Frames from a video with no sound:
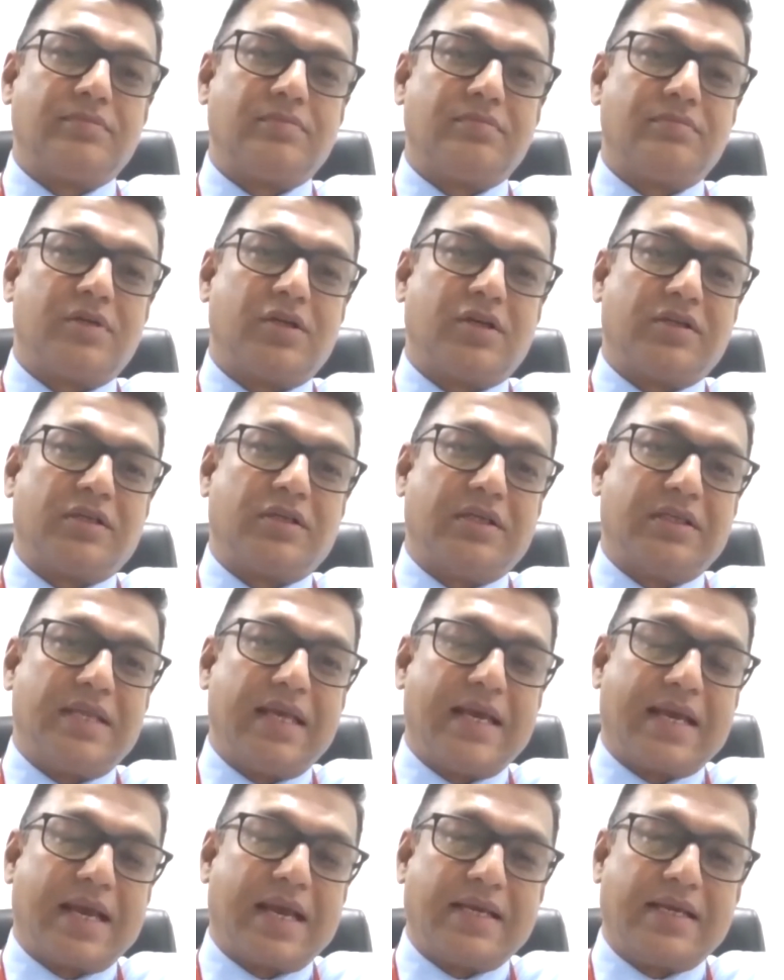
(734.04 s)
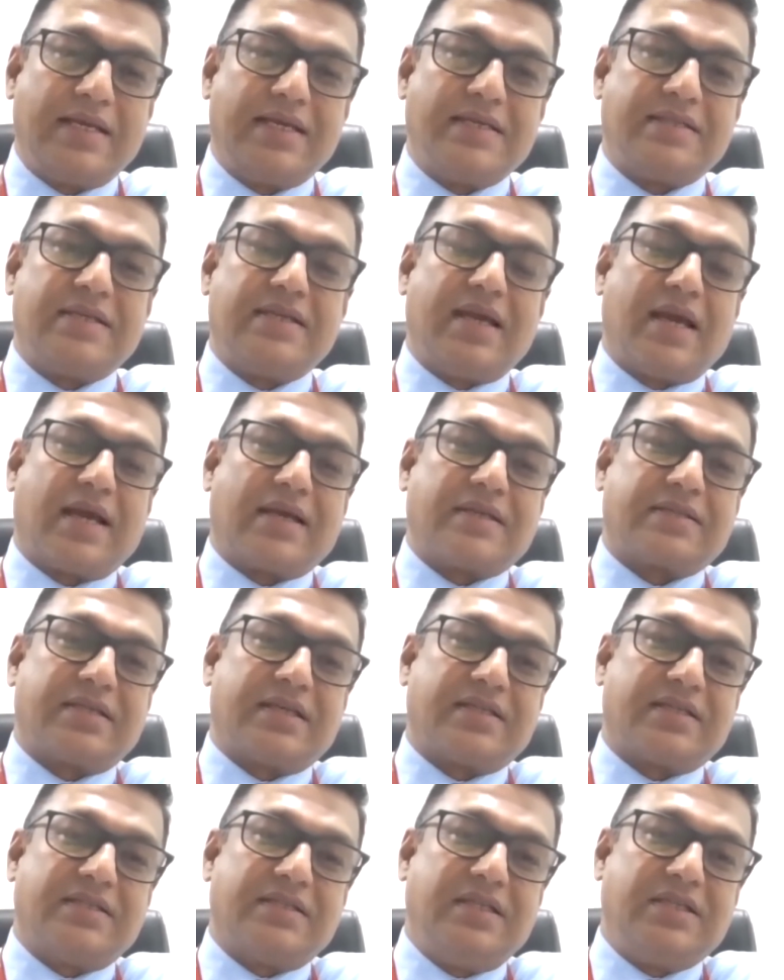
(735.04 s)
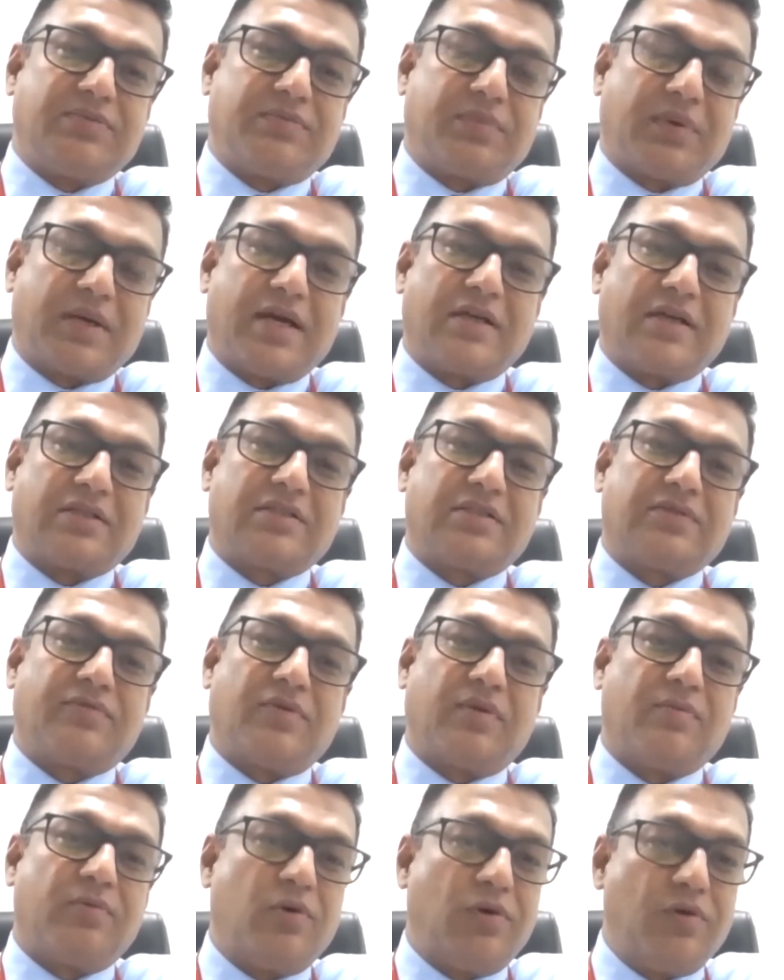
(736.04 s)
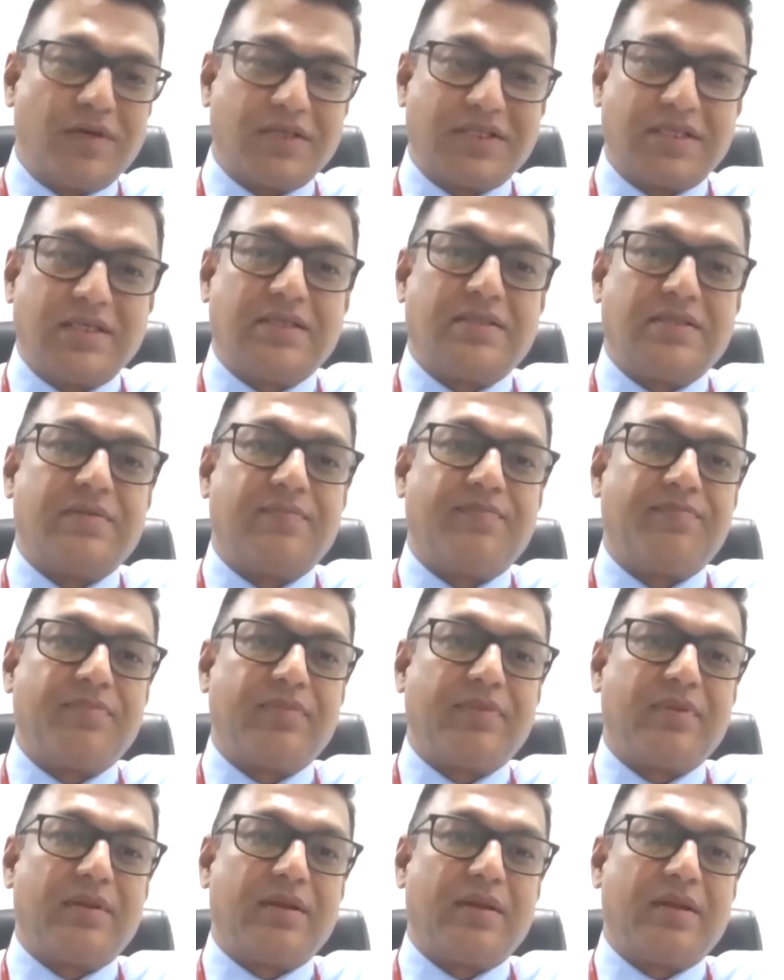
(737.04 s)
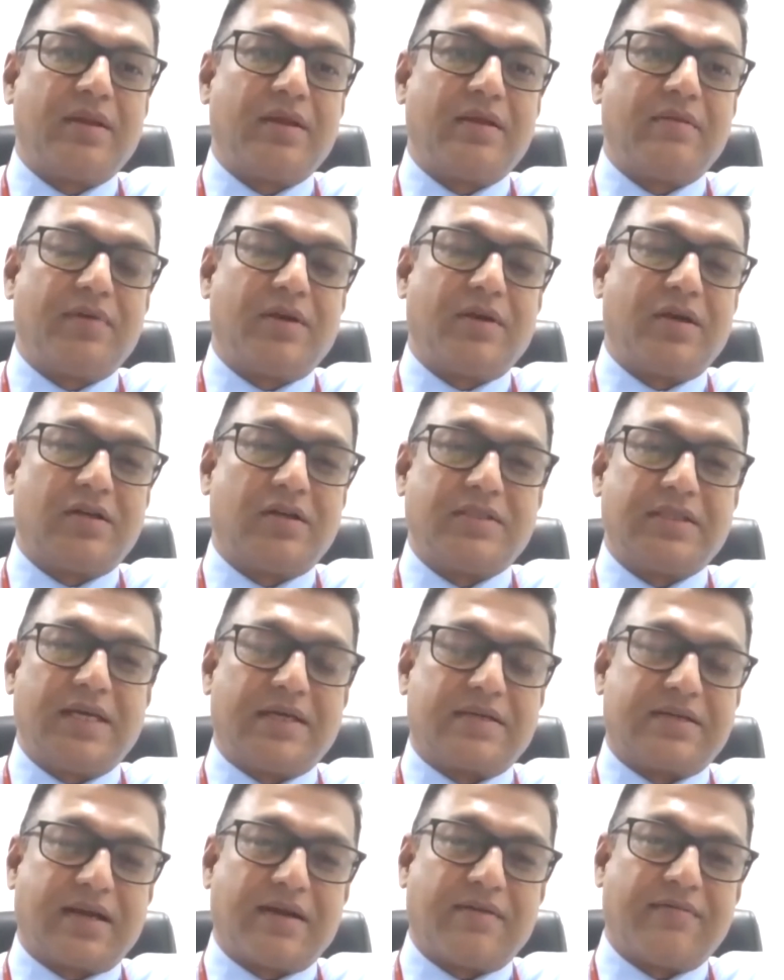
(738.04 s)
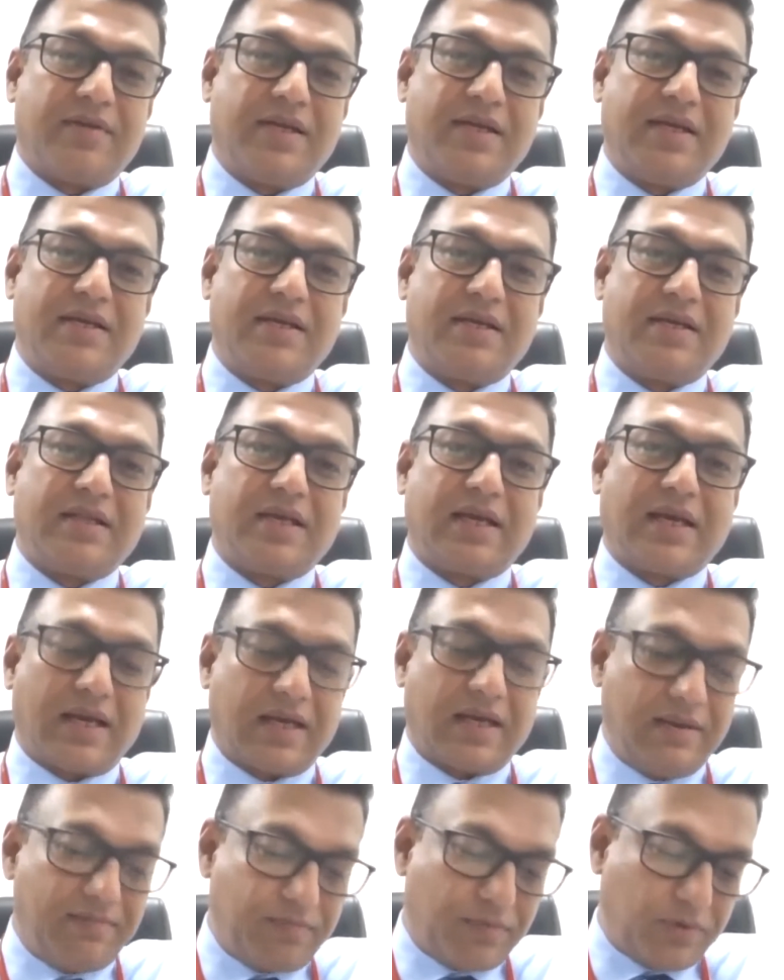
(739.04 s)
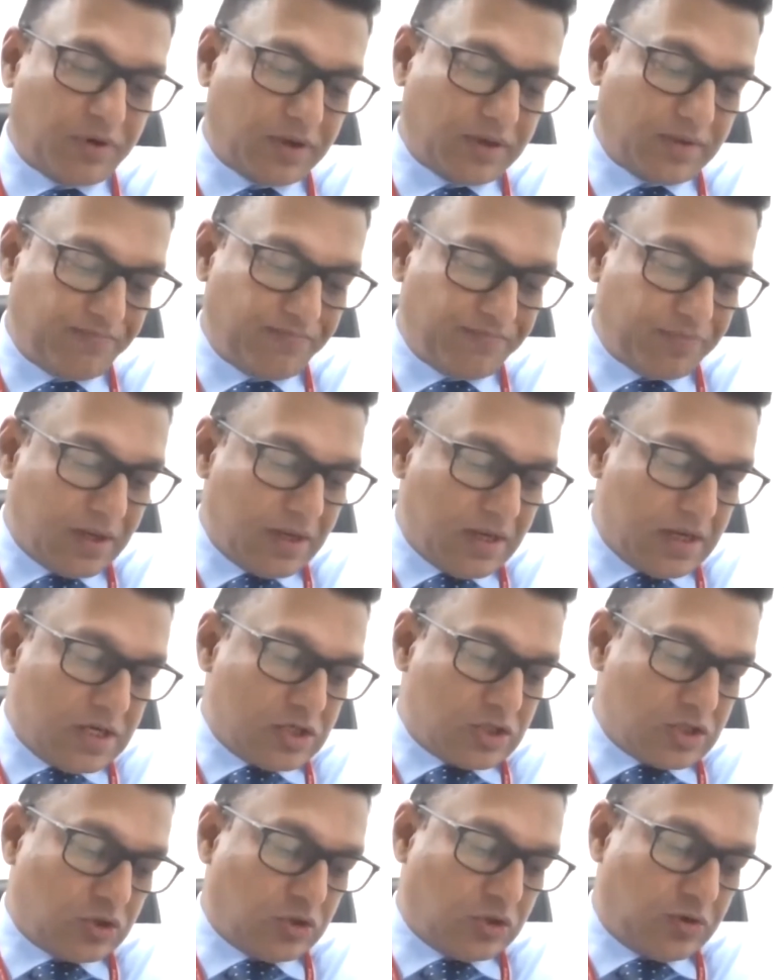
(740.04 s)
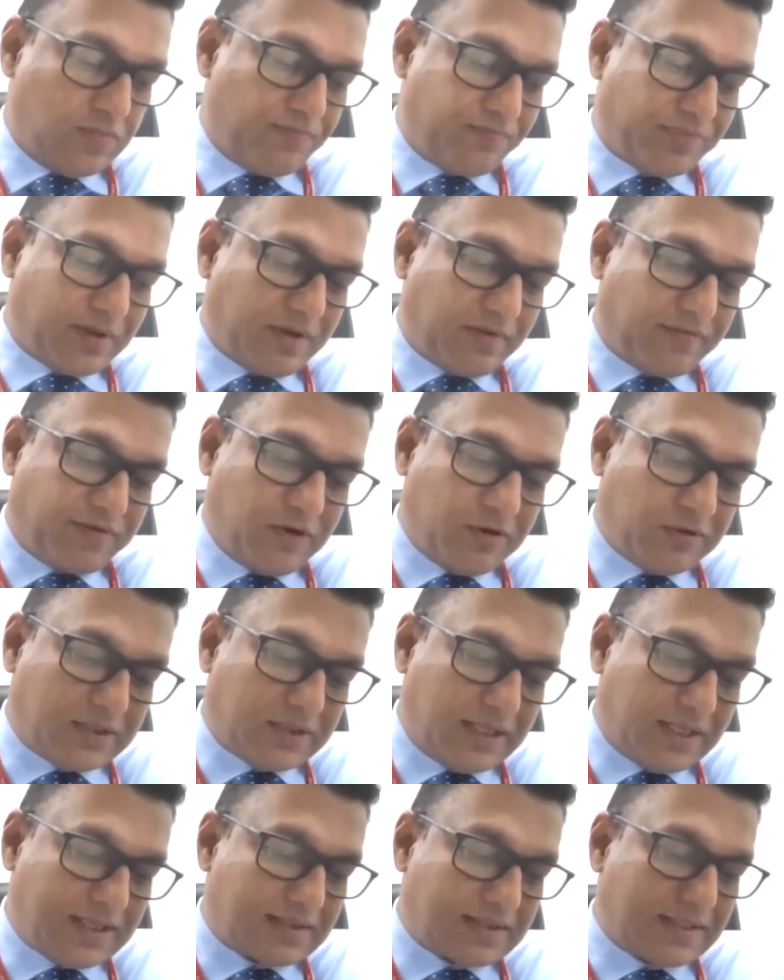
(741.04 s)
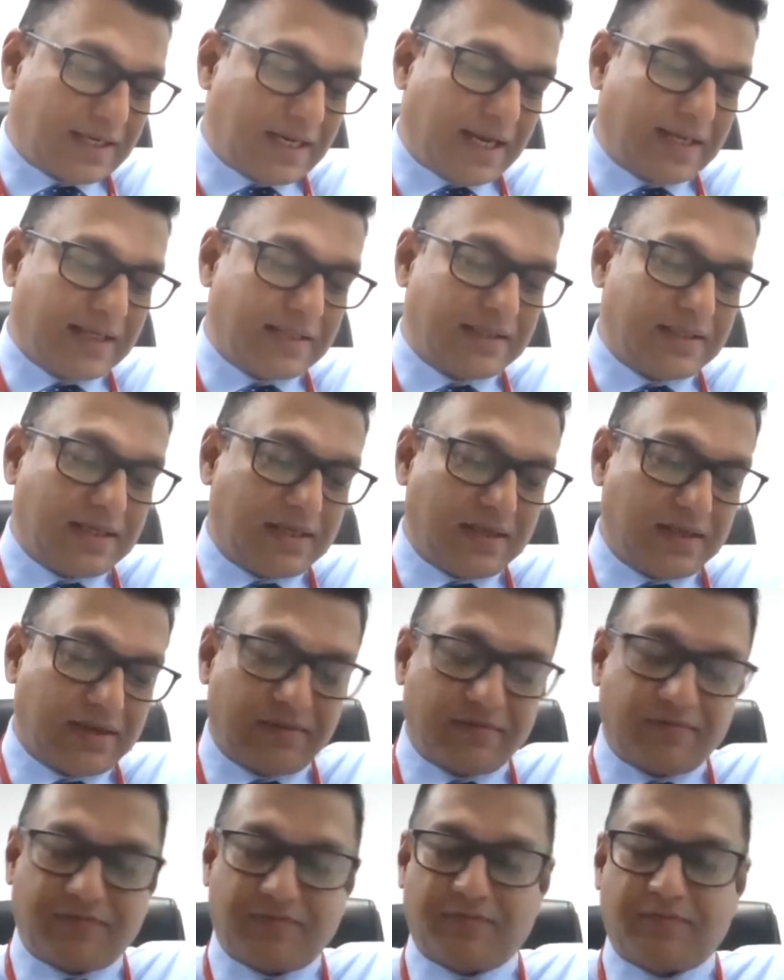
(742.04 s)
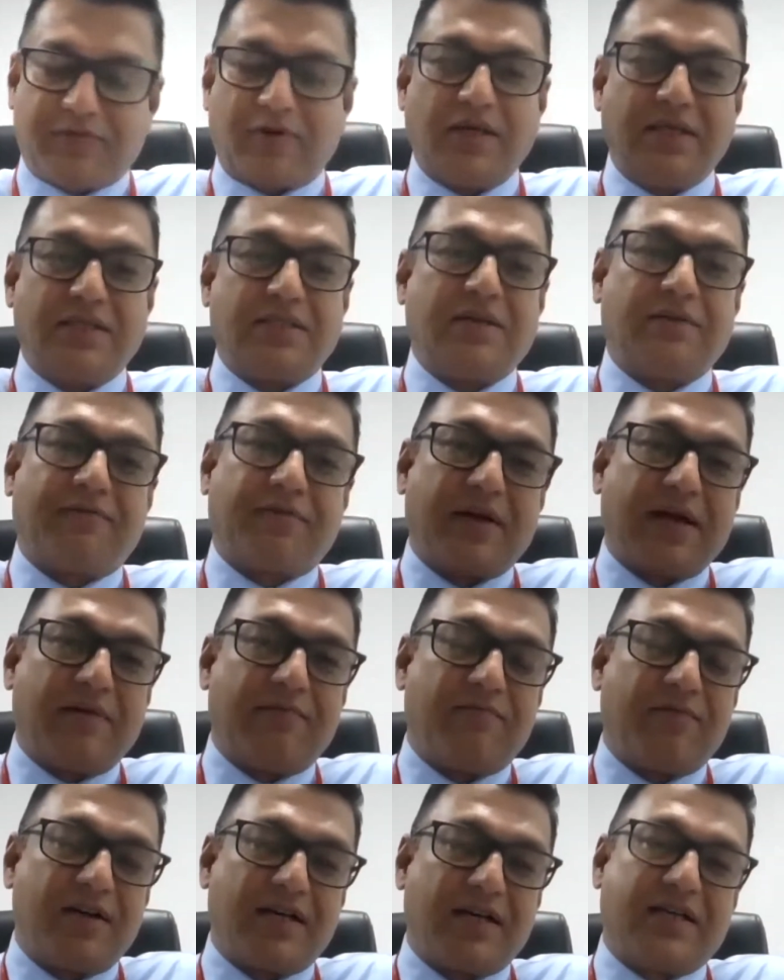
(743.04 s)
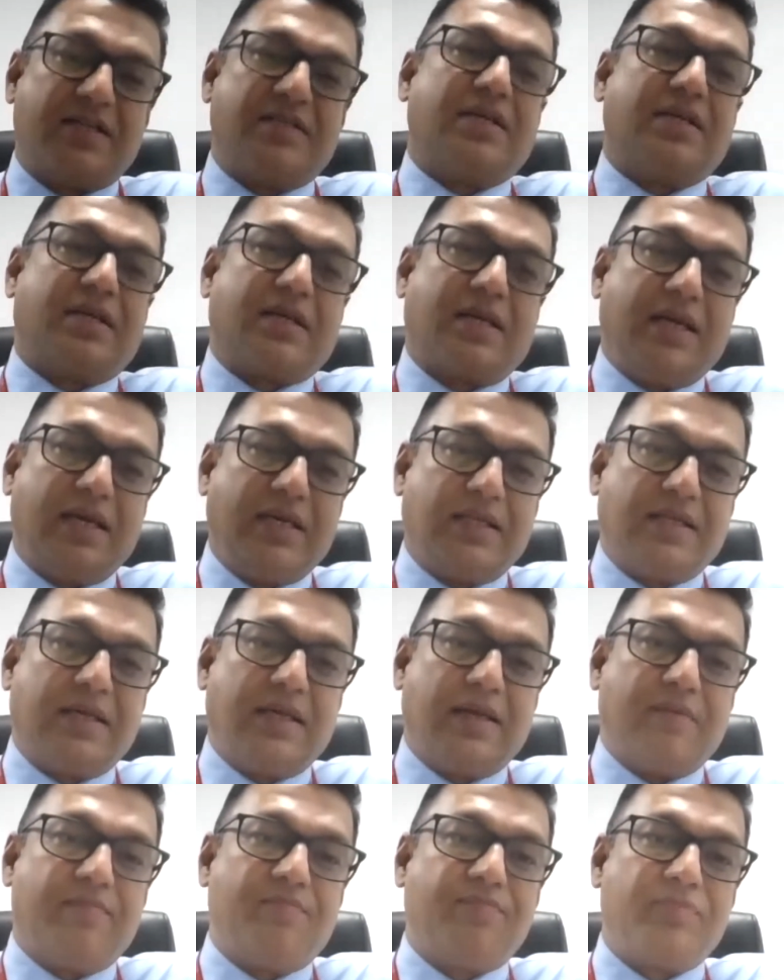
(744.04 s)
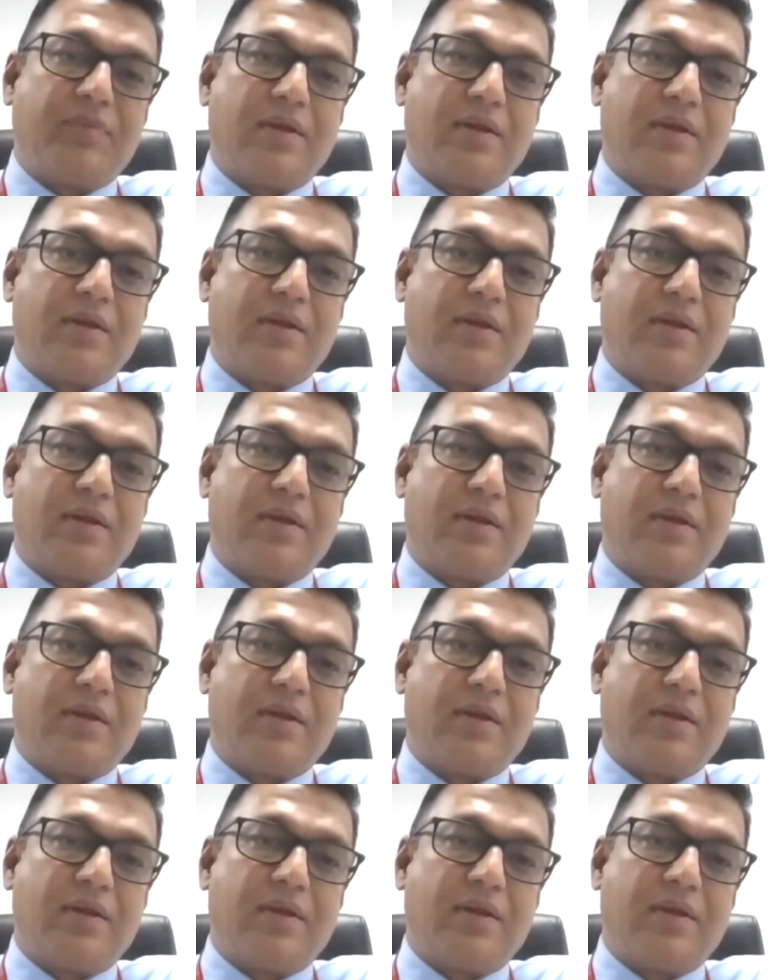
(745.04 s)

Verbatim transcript: because they can easily access these products from overseas because they are traveling they can import so few things like the policy framework is the key thing